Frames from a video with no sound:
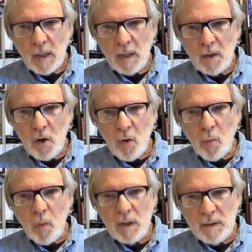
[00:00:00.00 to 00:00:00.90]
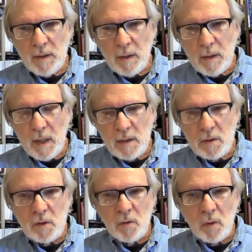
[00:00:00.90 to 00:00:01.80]
And no one kid has
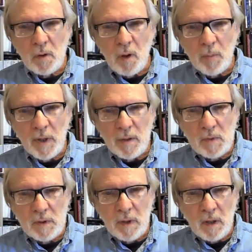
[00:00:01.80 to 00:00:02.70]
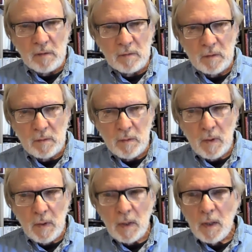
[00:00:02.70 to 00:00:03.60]
to do it all by themselves.
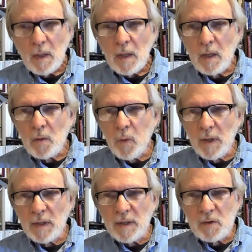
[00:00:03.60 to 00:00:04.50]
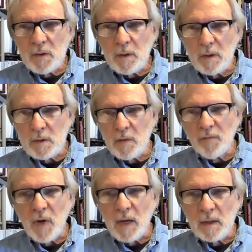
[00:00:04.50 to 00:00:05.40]
Yeah. And when an incidence of
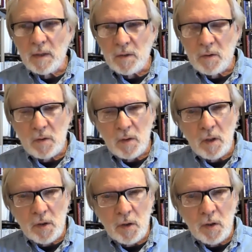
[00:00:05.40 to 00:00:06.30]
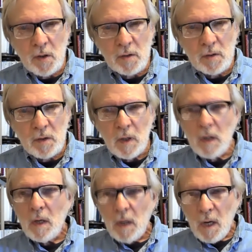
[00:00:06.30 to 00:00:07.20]
violence occurs,
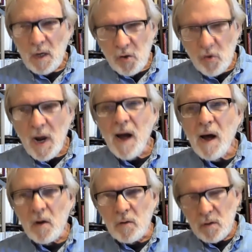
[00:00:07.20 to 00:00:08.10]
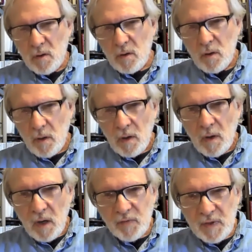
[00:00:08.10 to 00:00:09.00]
a crowd of